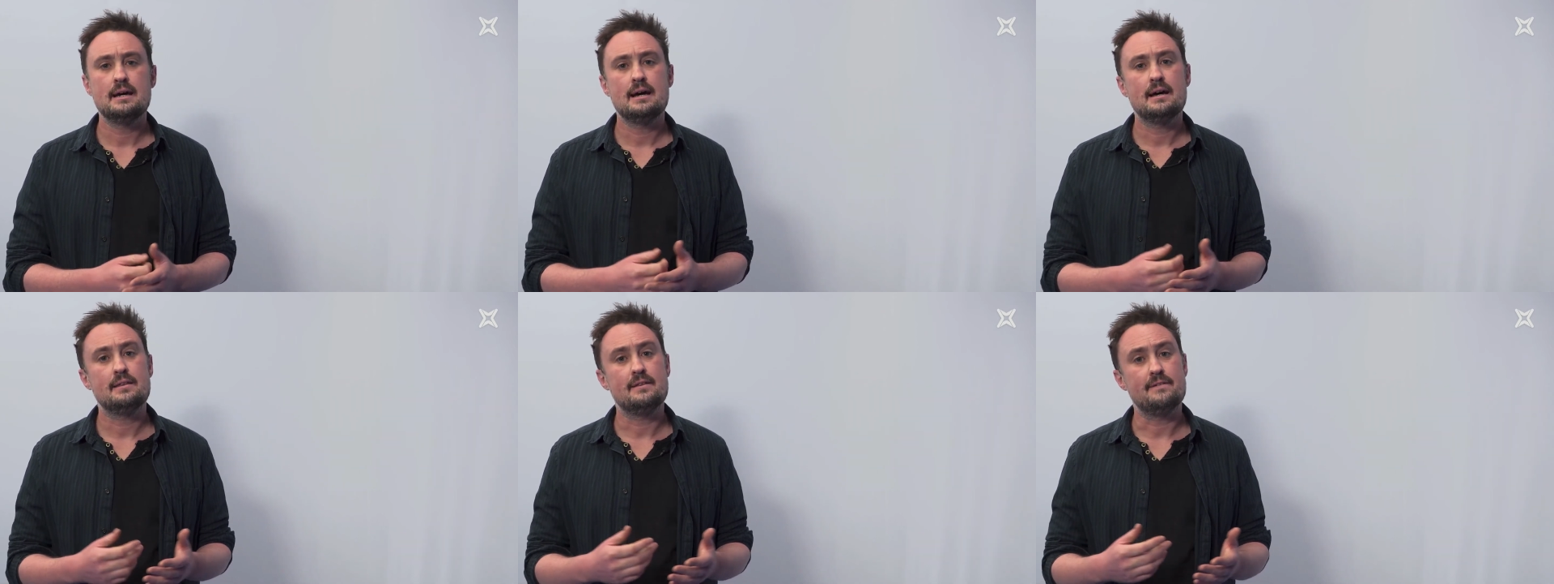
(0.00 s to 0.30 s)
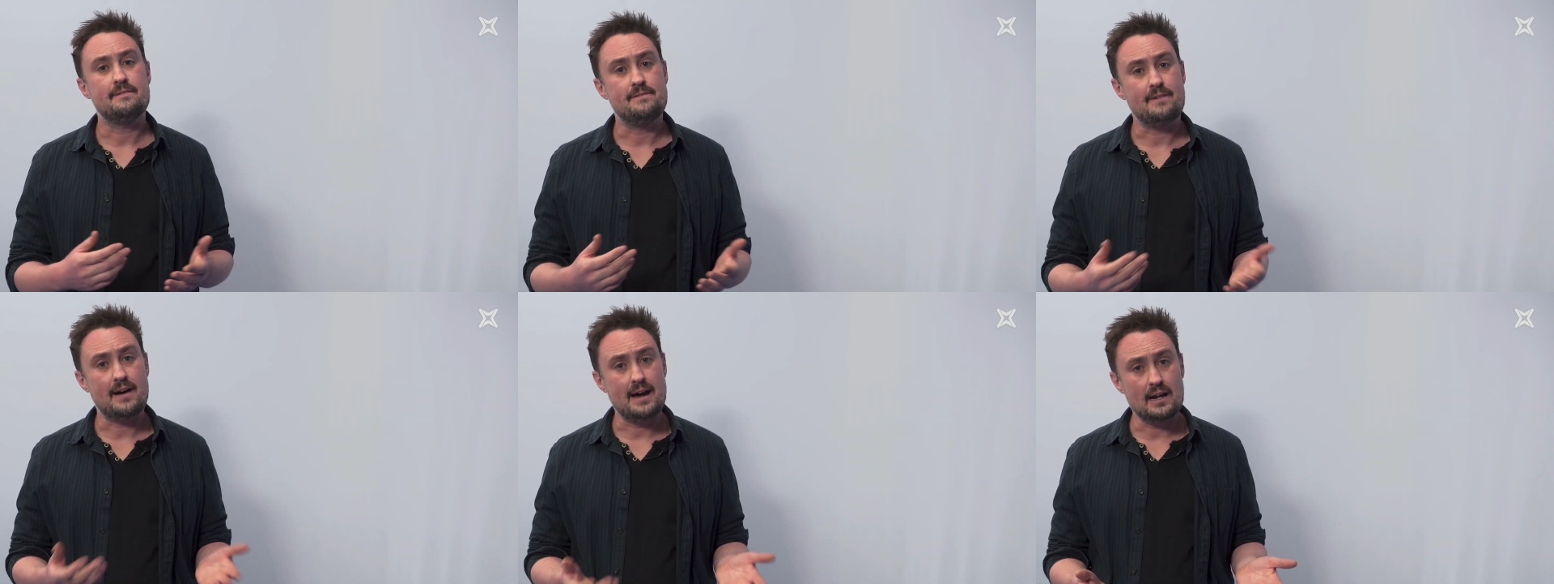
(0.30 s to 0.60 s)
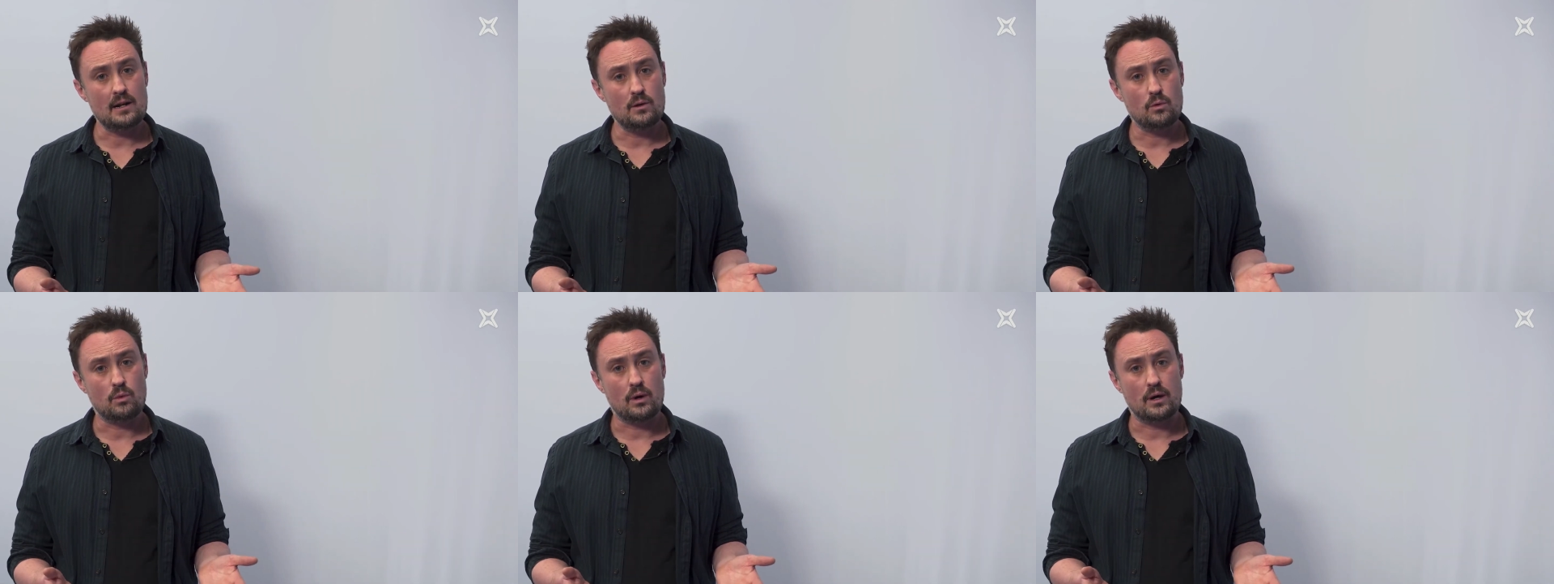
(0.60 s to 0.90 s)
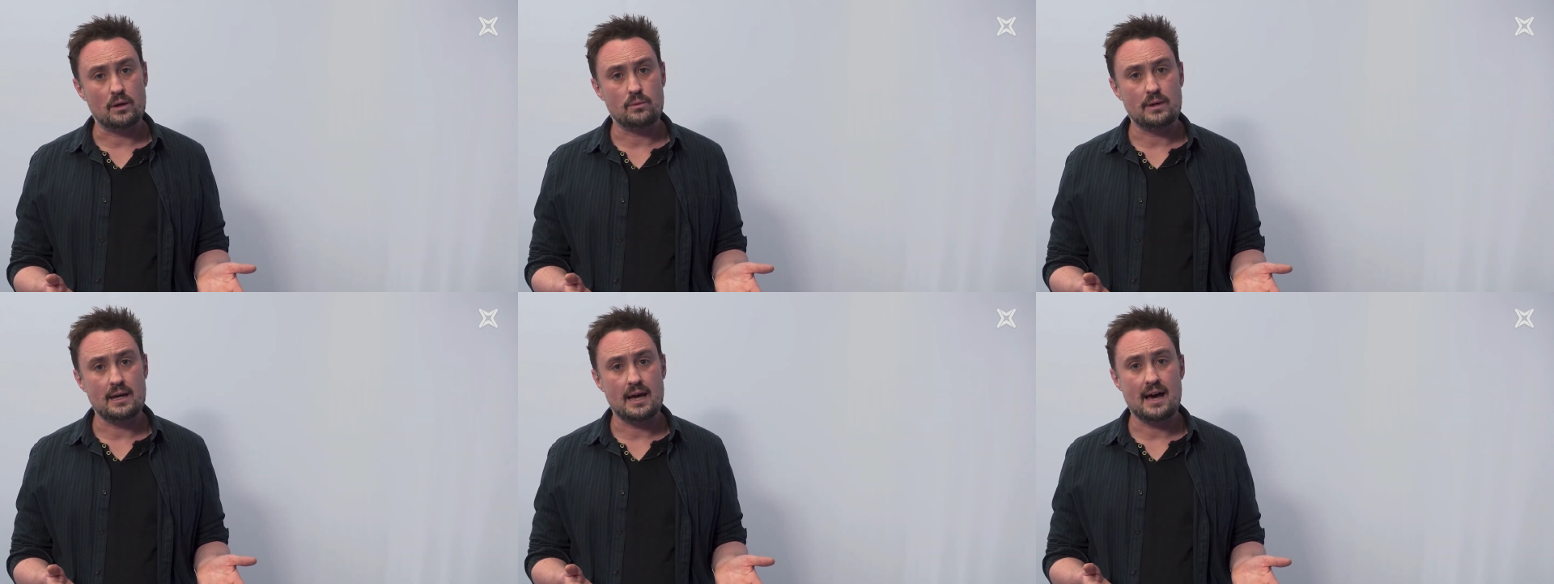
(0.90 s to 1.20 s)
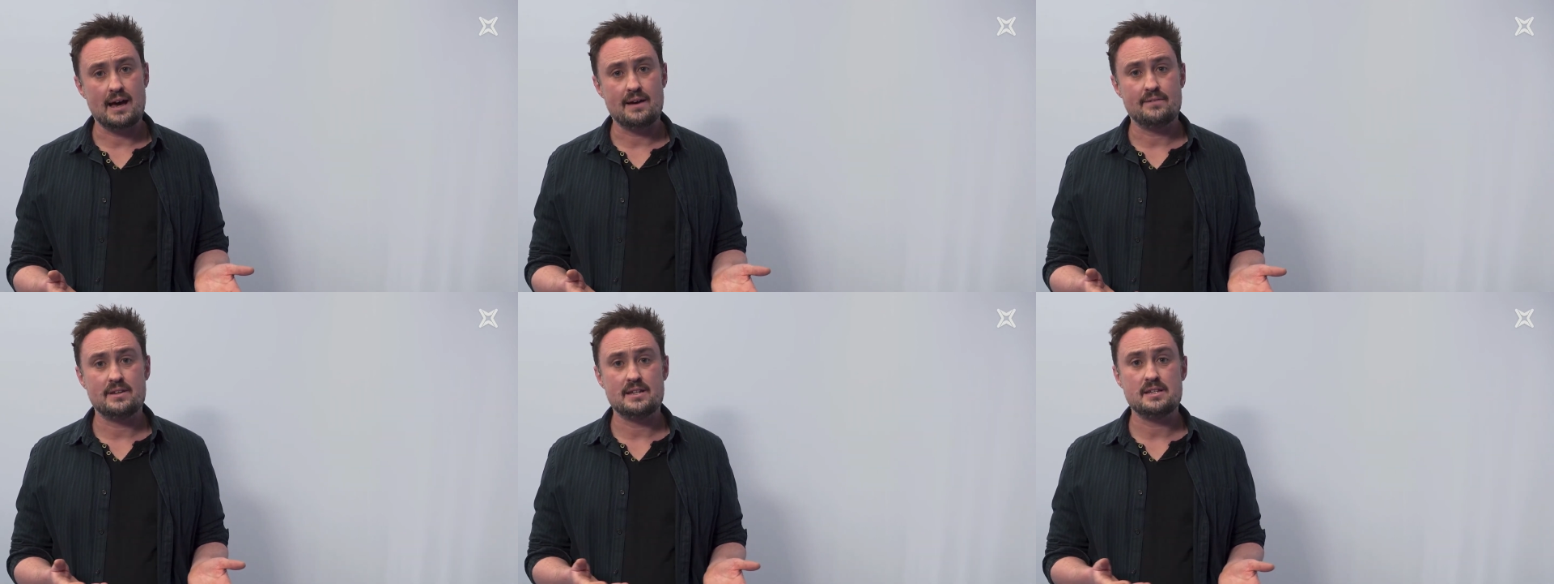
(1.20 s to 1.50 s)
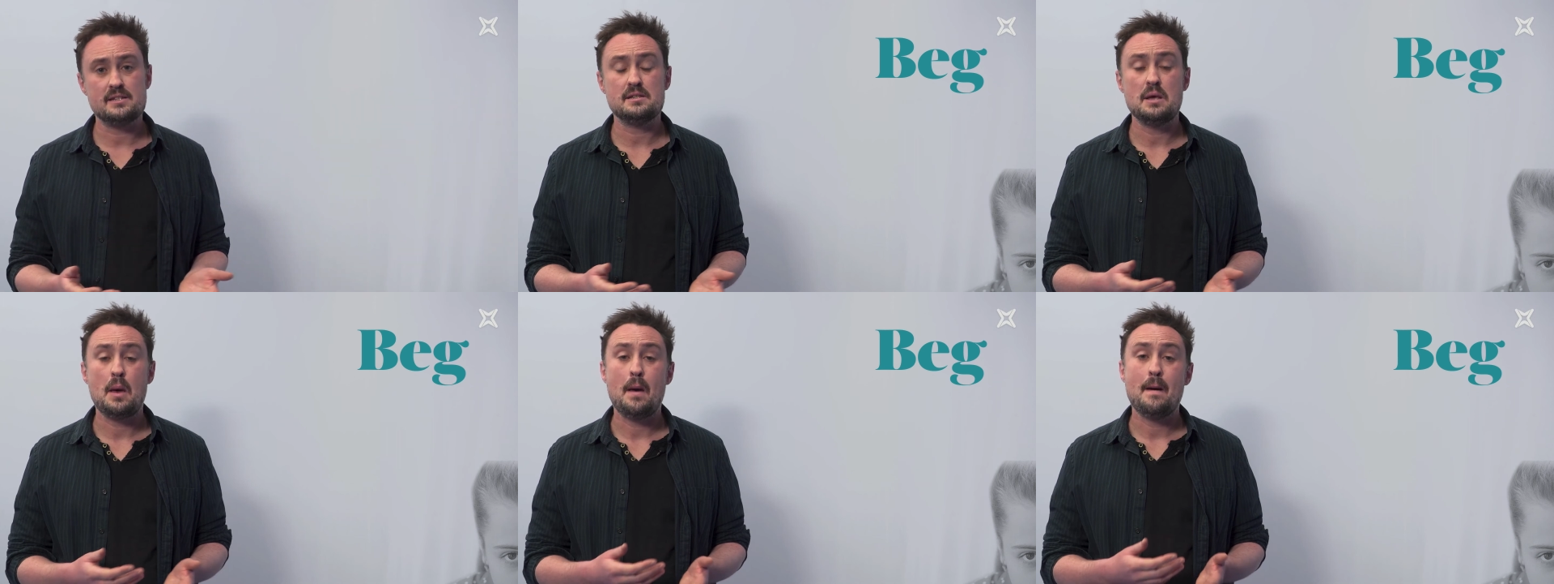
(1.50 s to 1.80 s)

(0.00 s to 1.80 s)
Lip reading: And the final one we have is